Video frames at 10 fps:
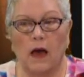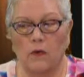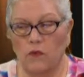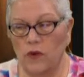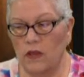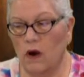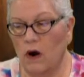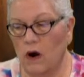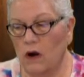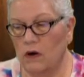we
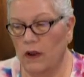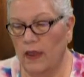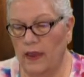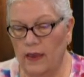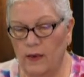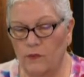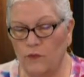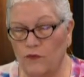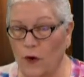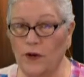are a
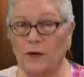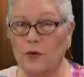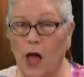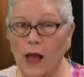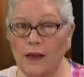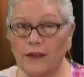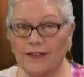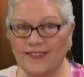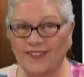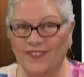voting bloc.
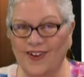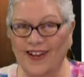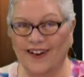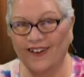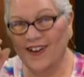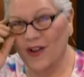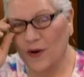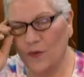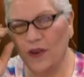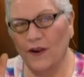
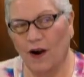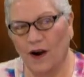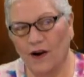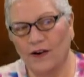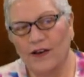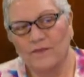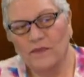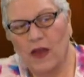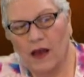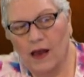We are
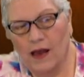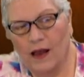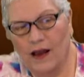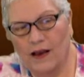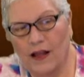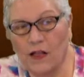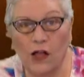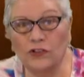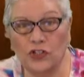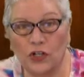a
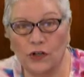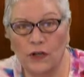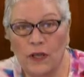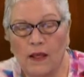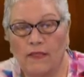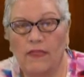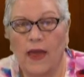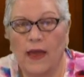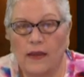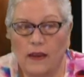culture
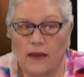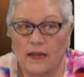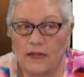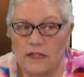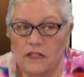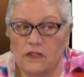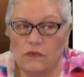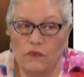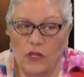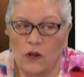that
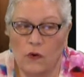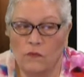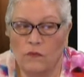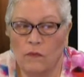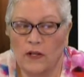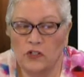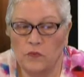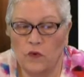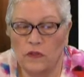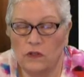is, we know much
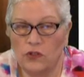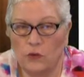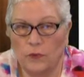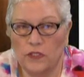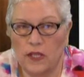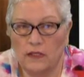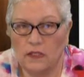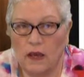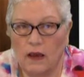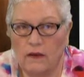more than
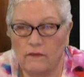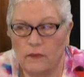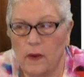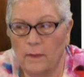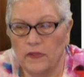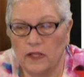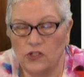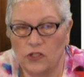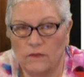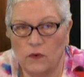2% of the
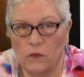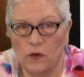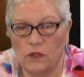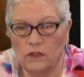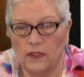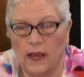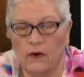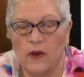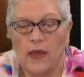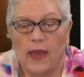population of the world
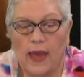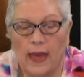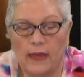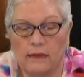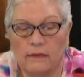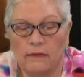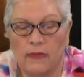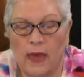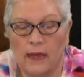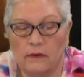now, and
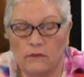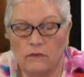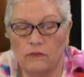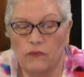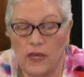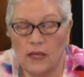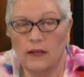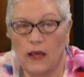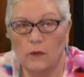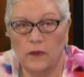that we
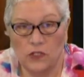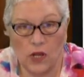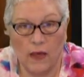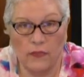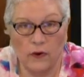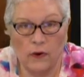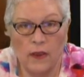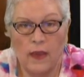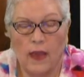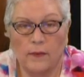can help each other
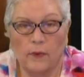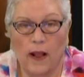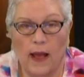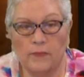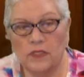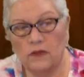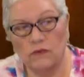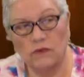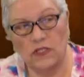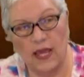and perhaps
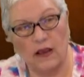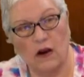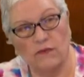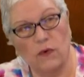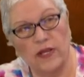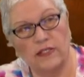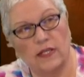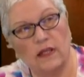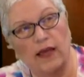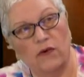take our voice
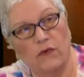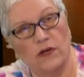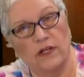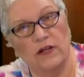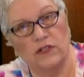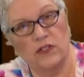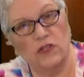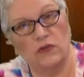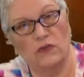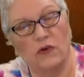and, like Horton Hears
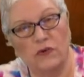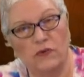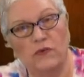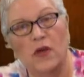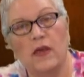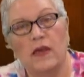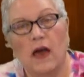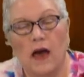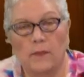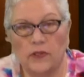a Who,
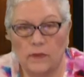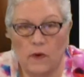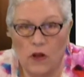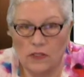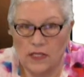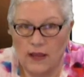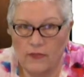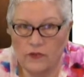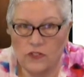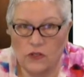put them all
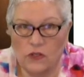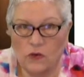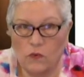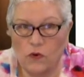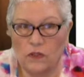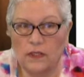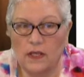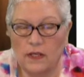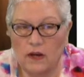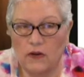together so that the world
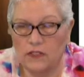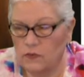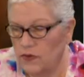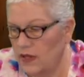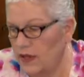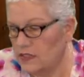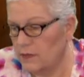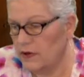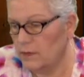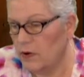can hear us and we can get
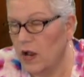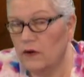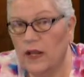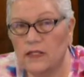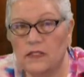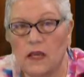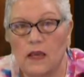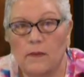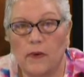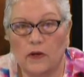to better progress,
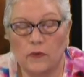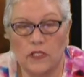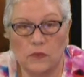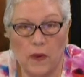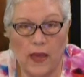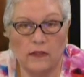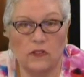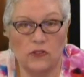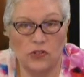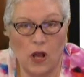better
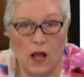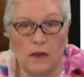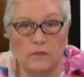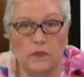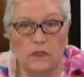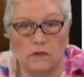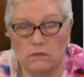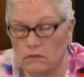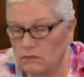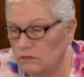respect, jobs,
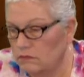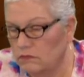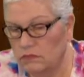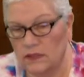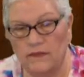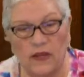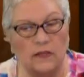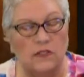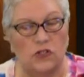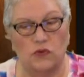
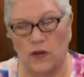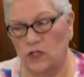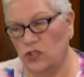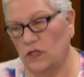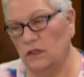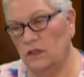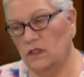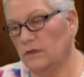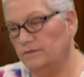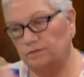living situations,